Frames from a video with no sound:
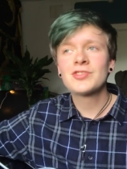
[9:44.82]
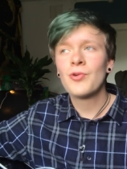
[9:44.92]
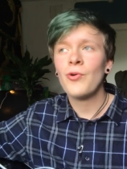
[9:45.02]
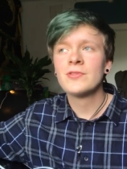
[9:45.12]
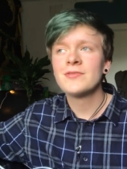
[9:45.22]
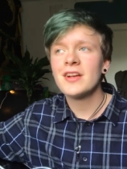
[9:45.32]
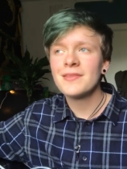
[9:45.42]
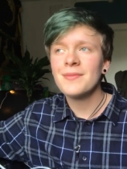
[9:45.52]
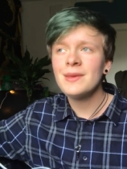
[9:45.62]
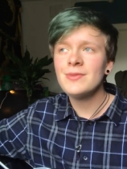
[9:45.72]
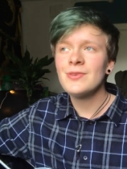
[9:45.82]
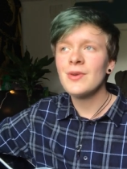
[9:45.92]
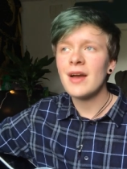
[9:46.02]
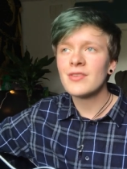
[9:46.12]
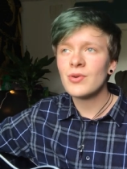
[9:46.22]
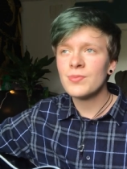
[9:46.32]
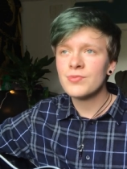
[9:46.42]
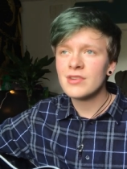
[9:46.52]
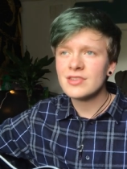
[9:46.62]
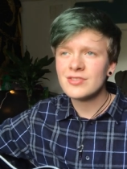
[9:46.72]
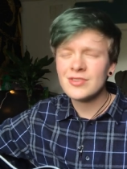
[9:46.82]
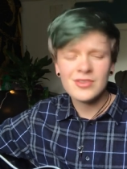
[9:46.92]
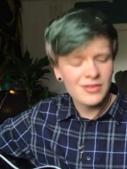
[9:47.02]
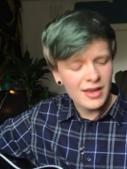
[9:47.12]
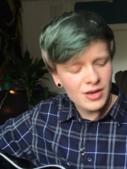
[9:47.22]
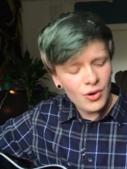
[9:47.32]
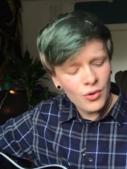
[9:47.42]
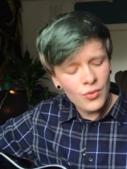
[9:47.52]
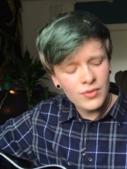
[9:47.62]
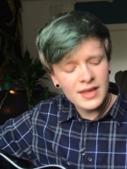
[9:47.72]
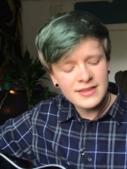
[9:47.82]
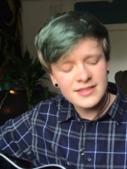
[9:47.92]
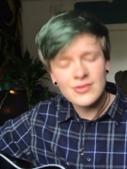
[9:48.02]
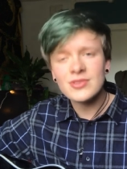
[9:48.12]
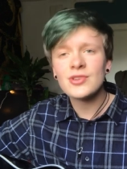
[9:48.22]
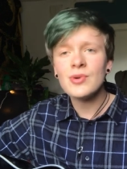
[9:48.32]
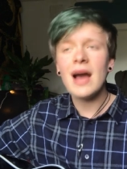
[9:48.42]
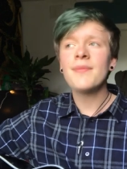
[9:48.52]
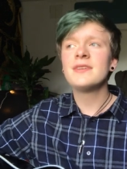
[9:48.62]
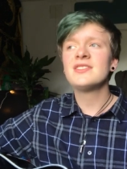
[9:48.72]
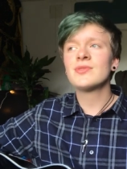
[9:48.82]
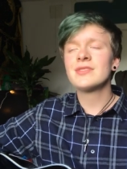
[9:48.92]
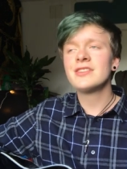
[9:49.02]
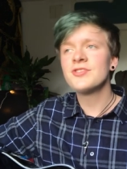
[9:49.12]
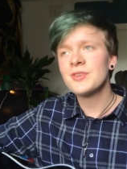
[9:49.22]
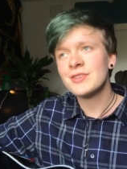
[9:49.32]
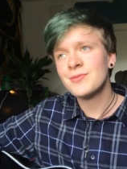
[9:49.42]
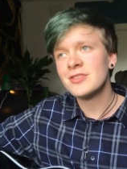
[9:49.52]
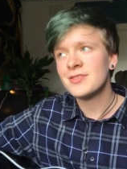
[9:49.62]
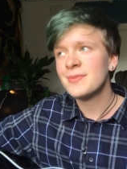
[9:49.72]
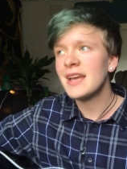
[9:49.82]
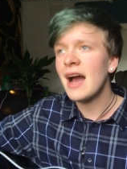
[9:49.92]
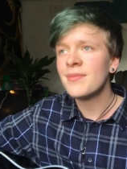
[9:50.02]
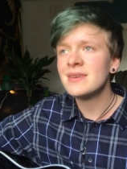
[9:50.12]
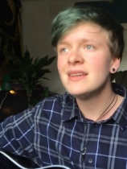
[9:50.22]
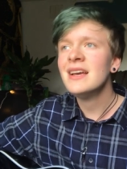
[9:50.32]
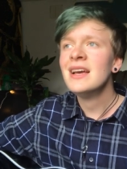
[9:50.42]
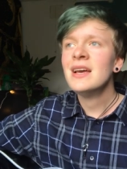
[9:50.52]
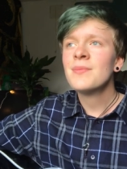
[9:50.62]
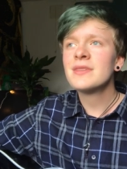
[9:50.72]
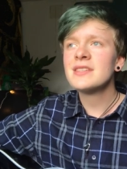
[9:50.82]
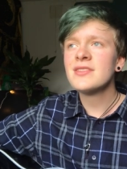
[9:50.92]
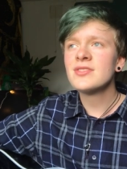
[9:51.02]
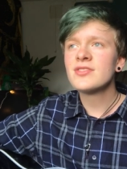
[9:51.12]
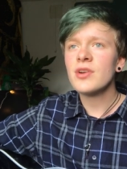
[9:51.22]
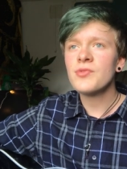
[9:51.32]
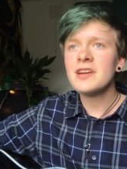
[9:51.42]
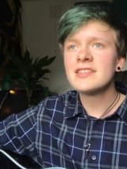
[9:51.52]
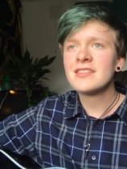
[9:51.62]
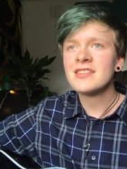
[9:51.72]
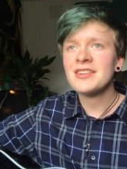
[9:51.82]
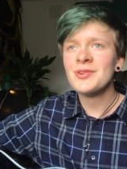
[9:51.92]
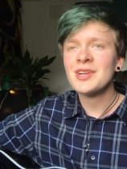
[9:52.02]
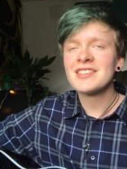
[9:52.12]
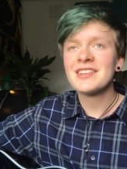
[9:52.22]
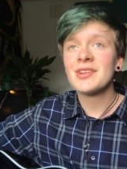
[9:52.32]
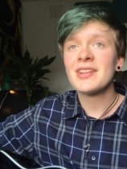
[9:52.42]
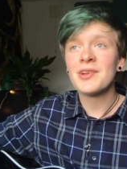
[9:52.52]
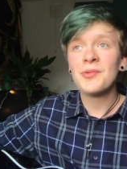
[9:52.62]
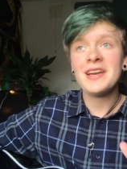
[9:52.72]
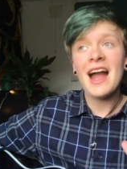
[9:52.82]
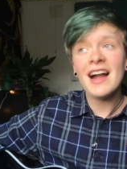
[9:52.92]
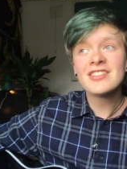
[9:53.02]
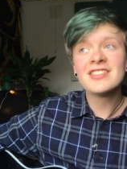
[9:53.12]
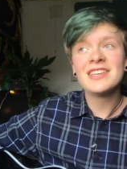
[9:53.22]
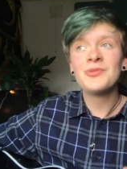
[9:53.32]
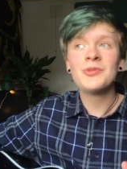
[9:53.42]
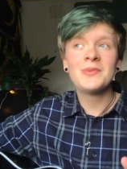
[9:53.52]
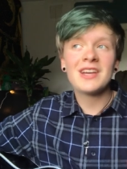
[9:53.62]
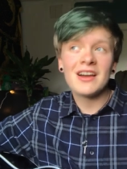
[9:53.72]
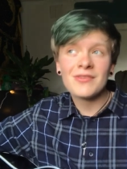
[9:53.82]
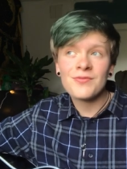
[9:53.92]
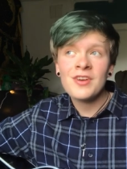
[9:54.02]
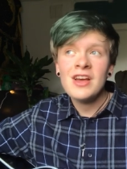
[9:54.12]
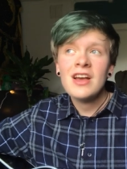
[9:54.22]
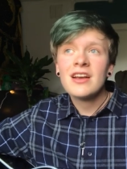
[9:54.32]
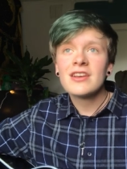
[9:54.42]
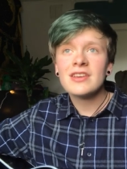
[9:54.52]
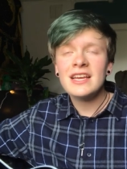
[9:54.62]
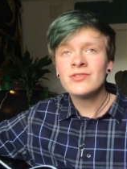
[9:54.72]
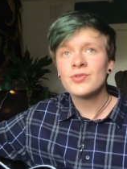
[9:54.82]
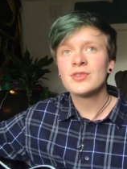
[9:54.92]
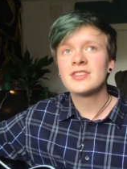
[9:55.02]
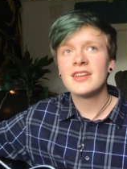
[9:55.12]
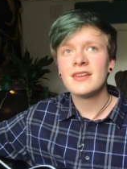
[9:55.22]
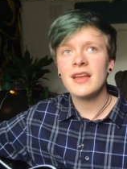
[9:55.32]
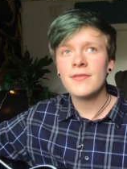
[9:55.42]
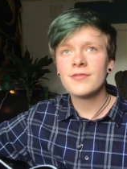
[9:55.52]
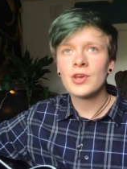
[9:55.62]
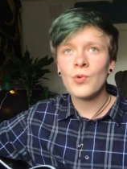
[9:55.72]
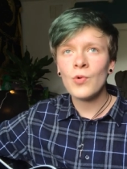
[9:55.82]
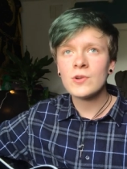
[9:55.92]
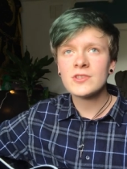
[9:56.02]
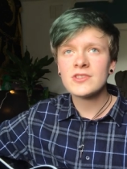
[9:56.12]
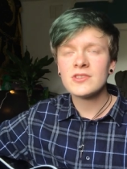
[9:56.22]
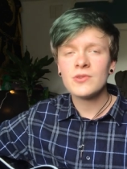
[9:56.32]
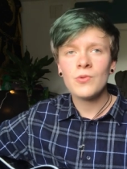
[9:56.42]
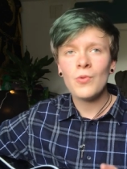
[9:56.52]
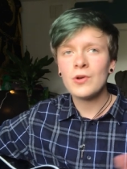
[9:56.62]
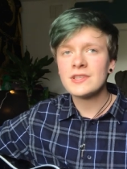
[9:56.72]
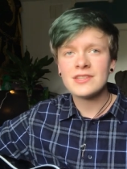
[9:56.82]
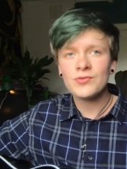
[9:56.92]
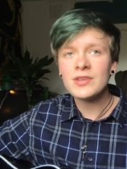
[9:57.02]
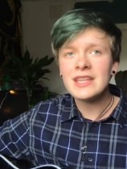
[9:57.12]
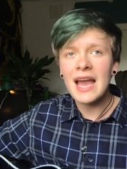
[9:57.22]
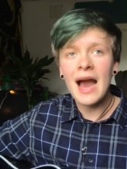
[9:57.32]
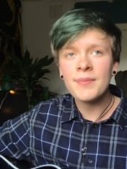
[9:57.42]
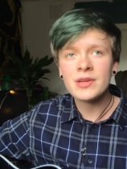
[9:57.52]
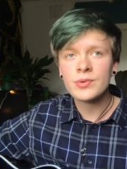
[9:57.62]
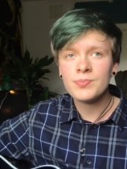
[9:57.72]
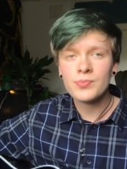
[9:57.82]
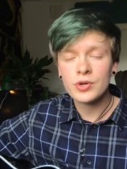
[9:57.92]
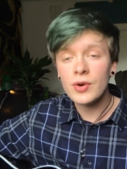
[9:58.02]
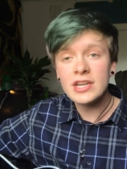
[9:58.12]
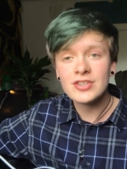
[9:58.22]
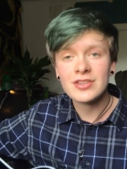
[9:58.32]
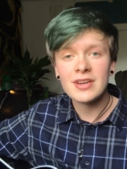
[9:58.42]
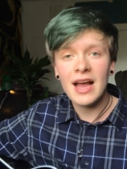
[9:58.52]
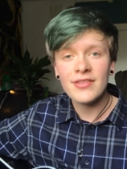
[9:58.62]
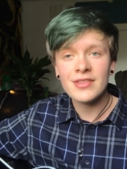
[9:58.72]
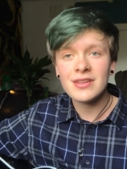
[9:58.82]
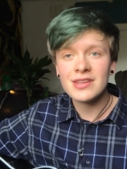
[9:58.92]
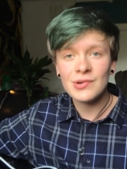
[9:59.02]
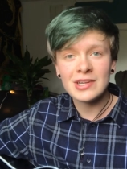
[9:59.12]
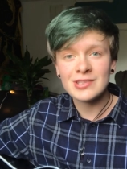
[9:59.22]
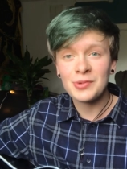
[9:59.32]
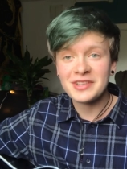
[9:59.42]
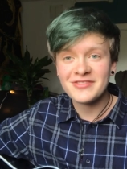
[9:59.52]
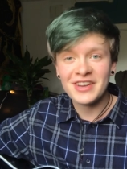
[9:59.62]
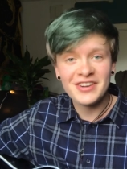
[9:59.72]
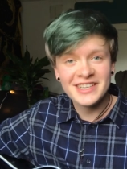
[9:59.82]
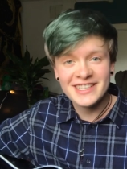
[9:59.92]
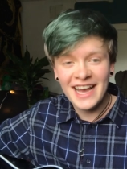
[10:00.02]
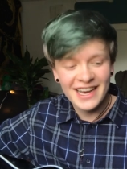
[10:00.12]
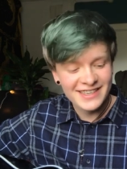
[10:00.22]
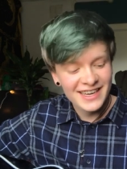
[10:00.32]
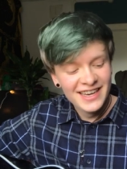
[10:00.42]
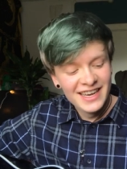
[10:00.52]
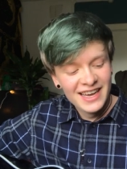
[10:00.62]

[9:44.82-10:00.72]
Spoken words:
course. Like, maybe you have a chord progression and you're like, oh, that sounds so happy, so the lyrics must be happy, but then you start writing the lyrics and you're like, wait, actually, it would be kind of interesting if the chords was this really happy progression and then the lyrics was very sad.